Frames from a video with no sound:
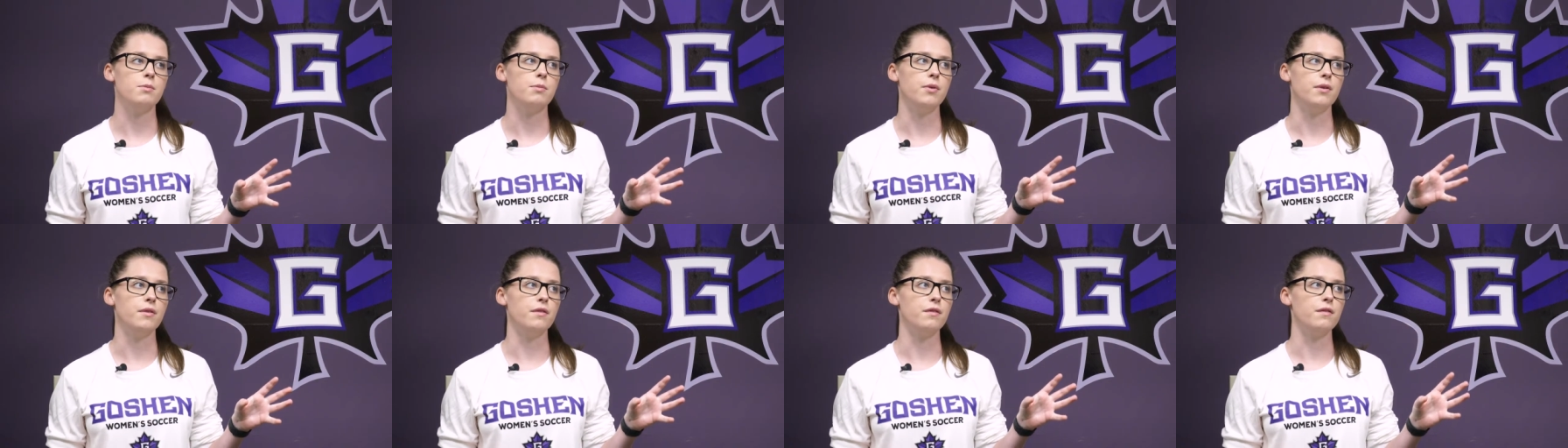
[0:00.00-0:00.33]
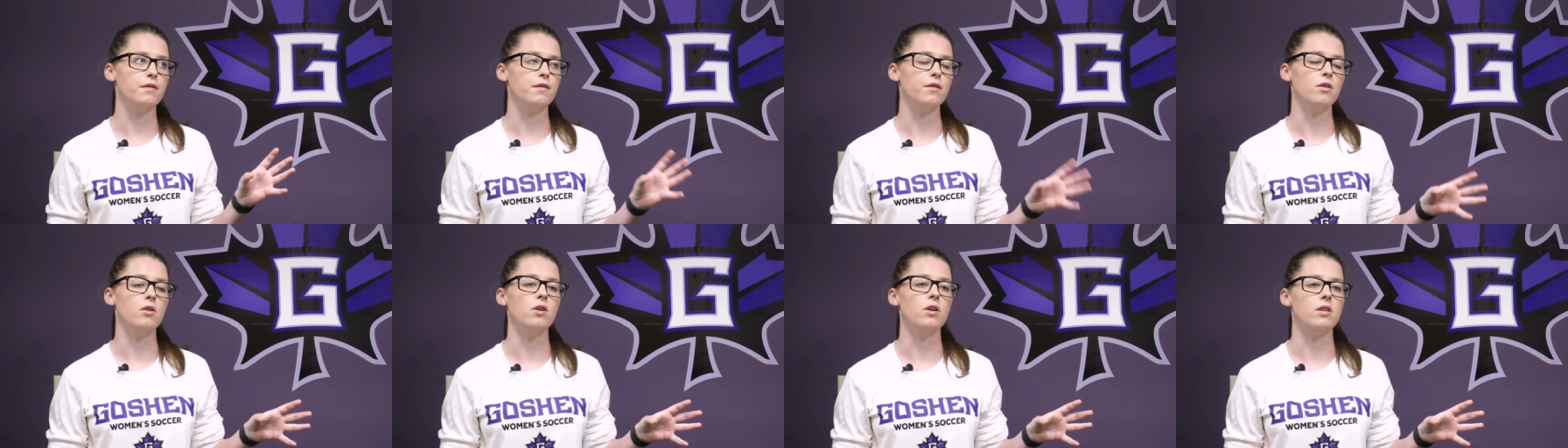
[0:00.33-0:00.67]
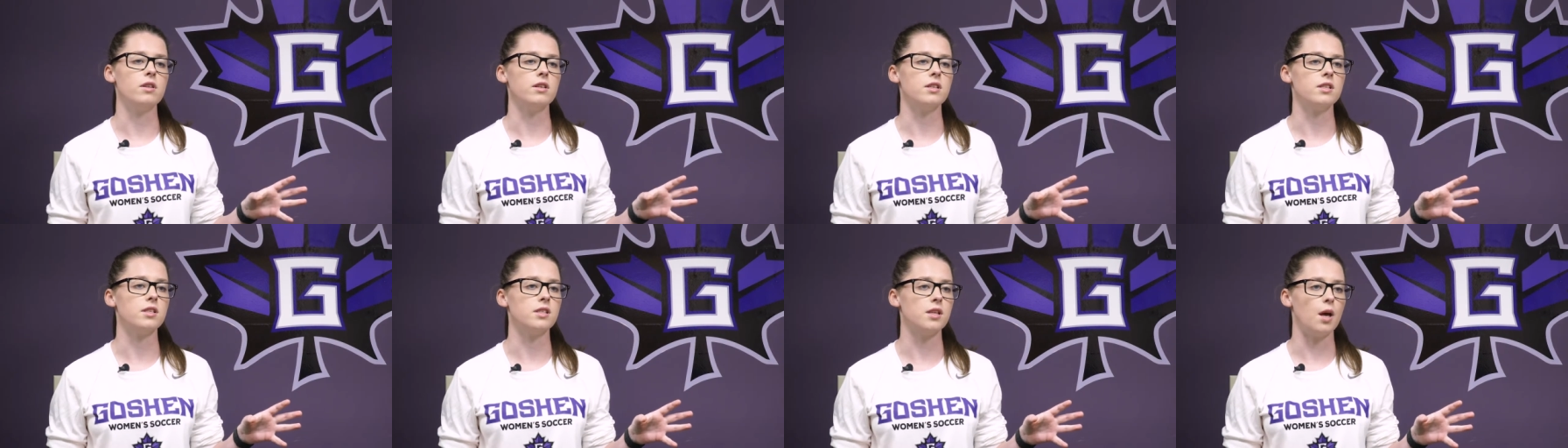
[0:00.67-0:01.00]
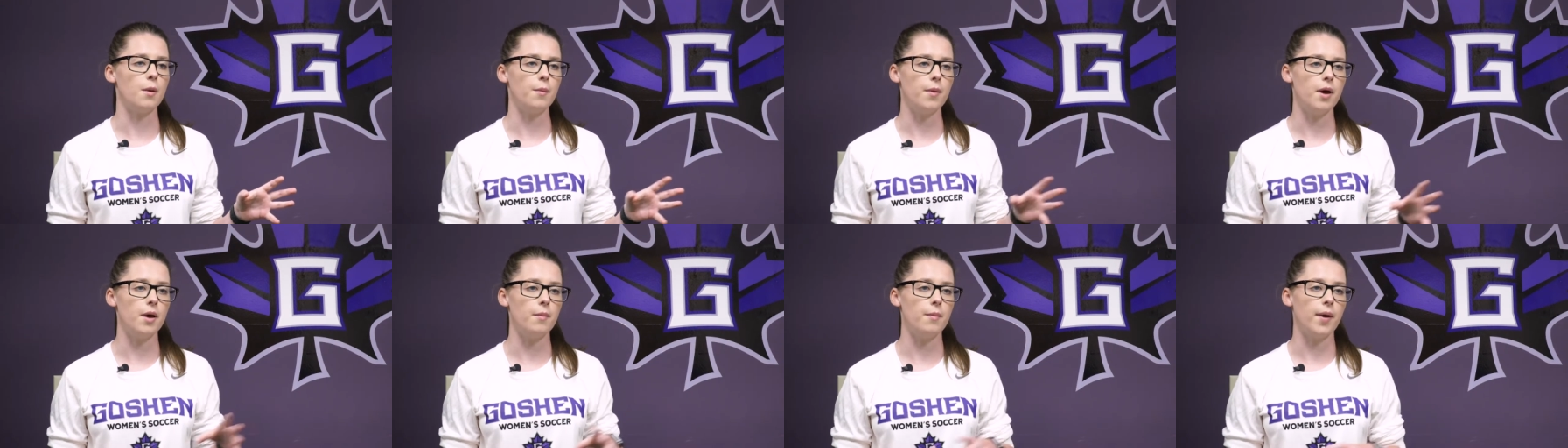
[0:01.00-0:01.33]
before the
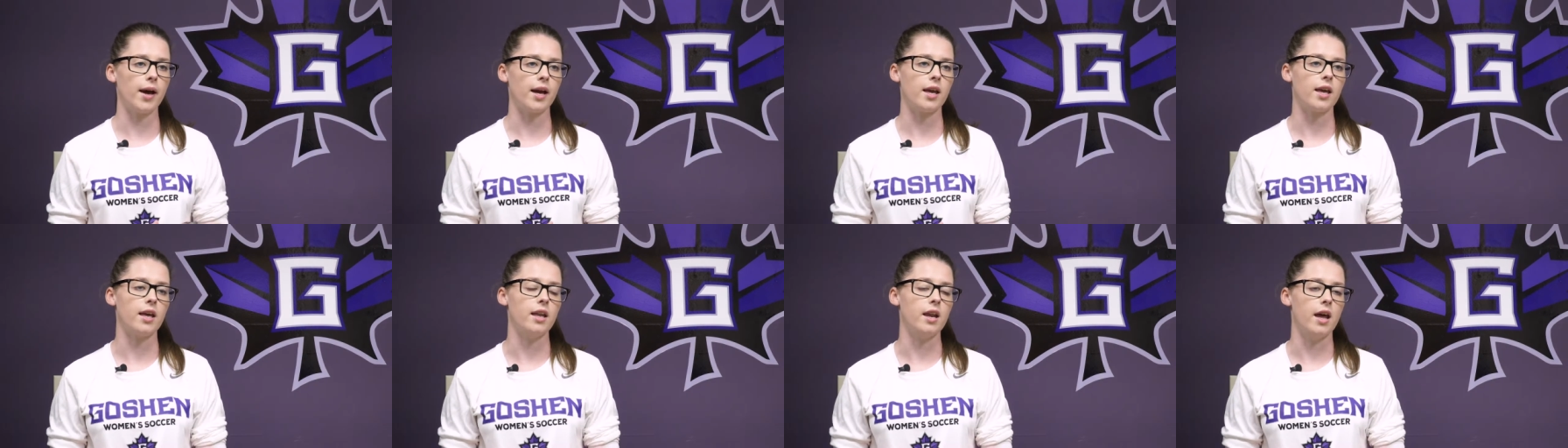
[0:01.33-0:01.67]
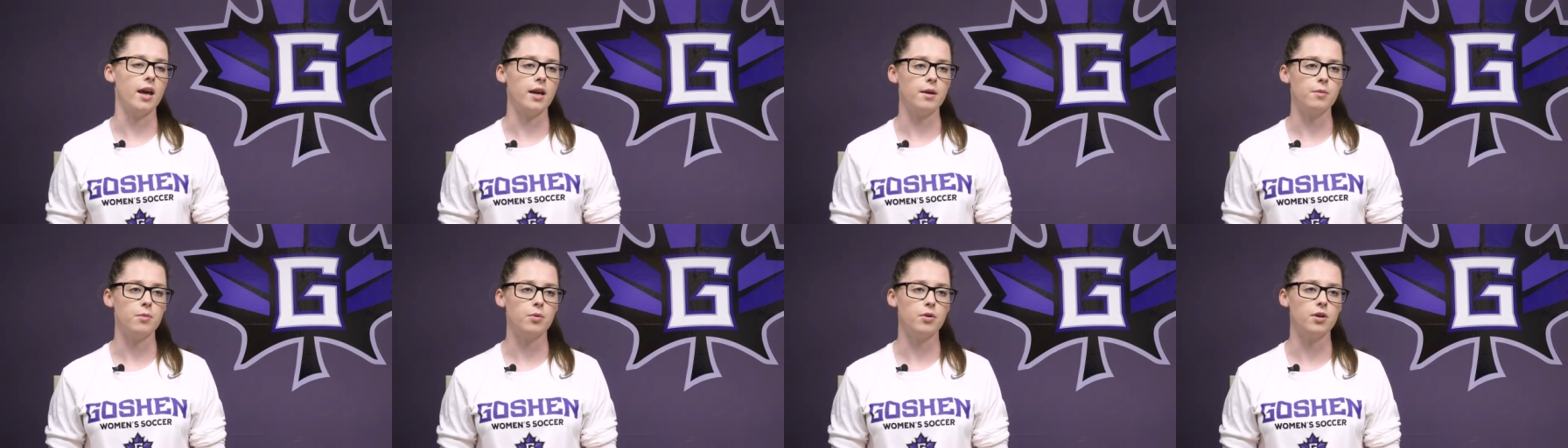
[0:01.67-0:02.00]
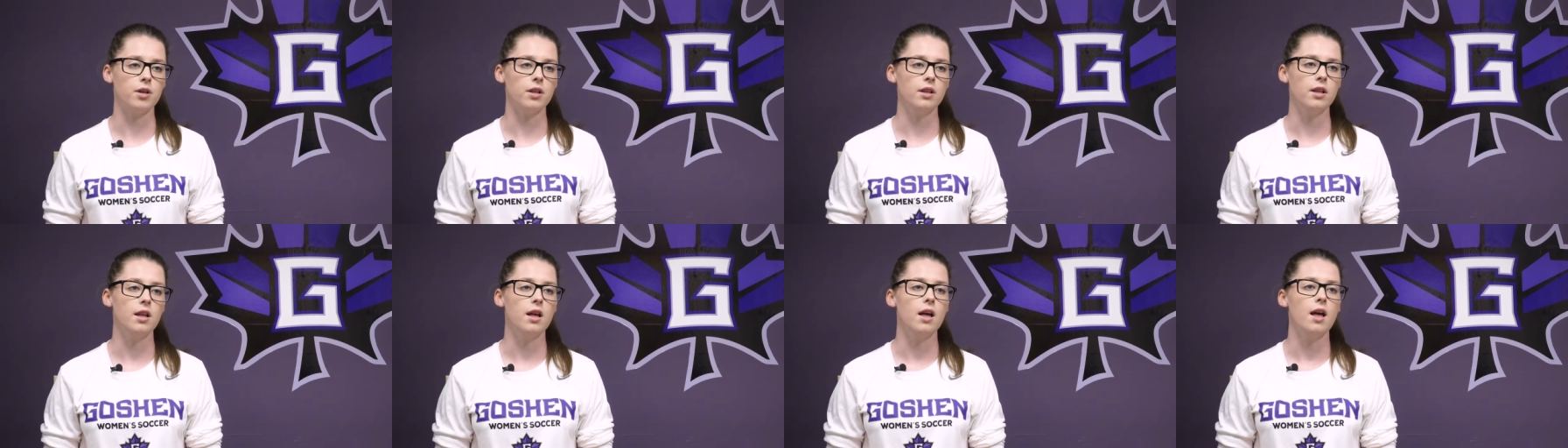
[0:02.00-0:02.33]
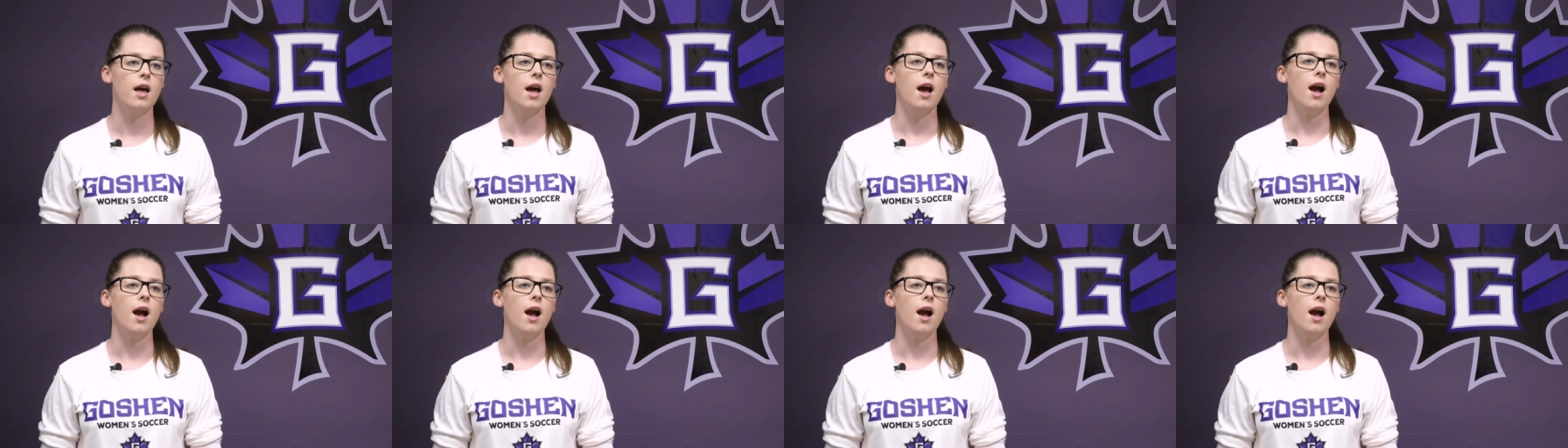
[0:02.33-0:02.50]
summer, back in April,